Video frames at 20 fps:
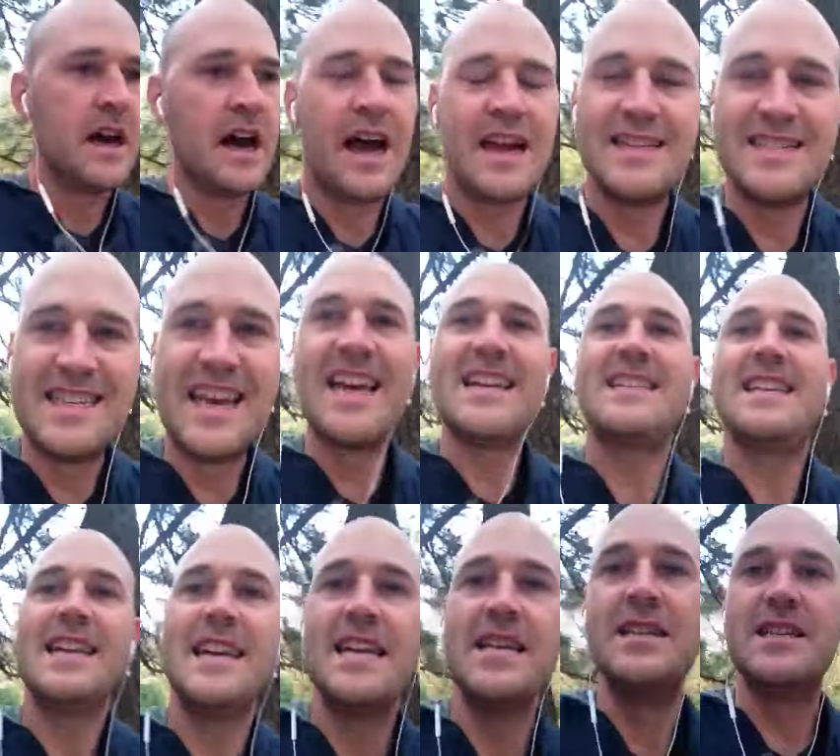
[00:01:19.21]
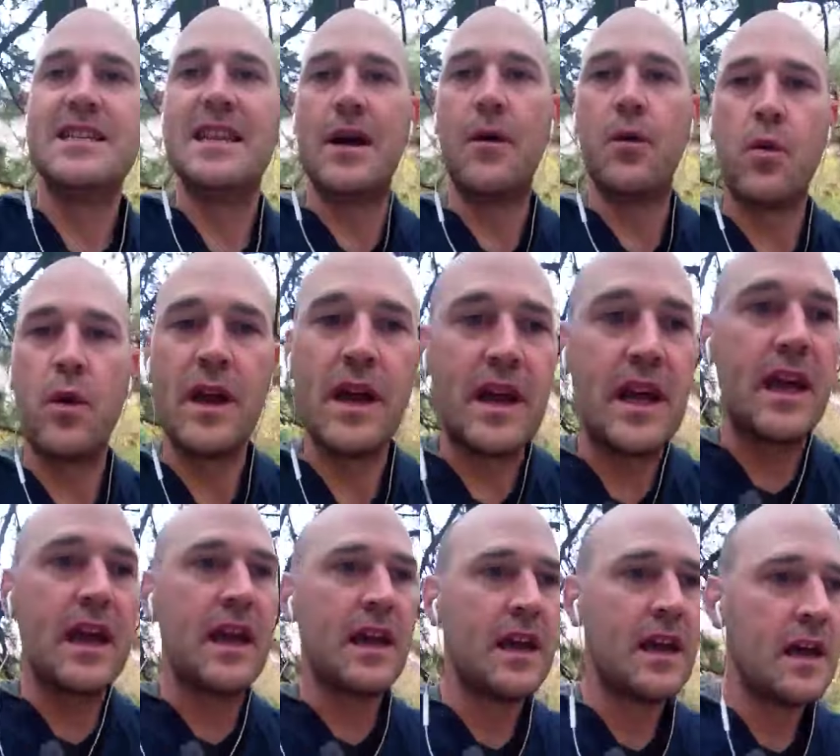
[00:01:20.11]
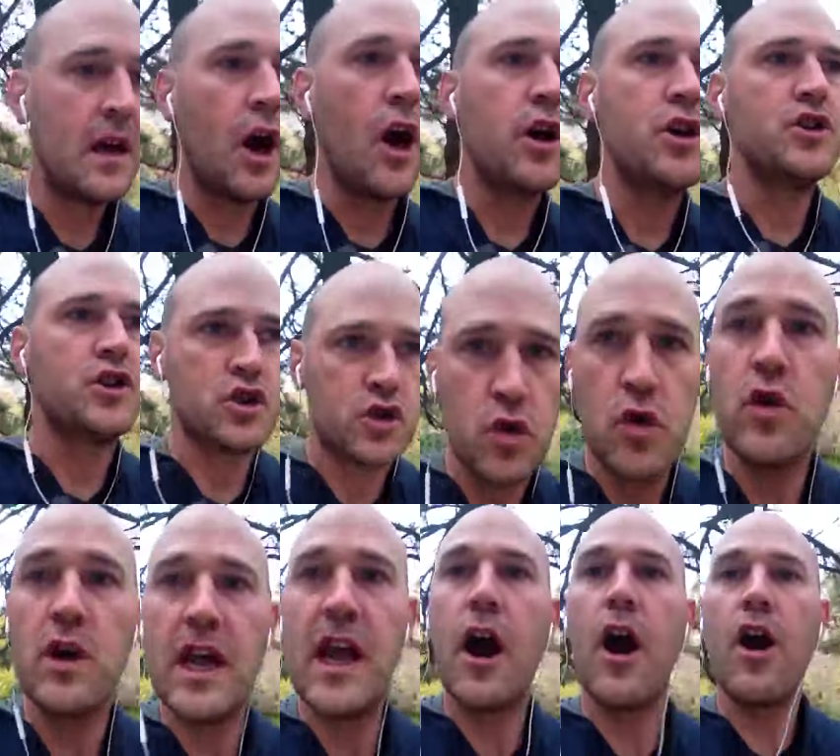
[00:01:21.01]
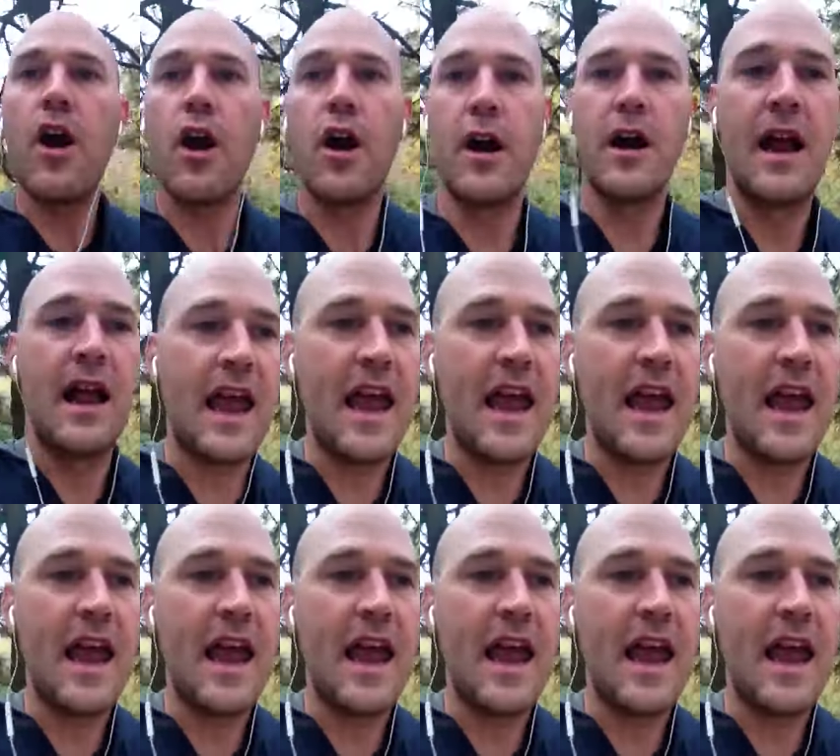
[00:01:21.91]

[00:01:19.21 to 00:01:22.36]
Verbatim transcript: identities that we truly are,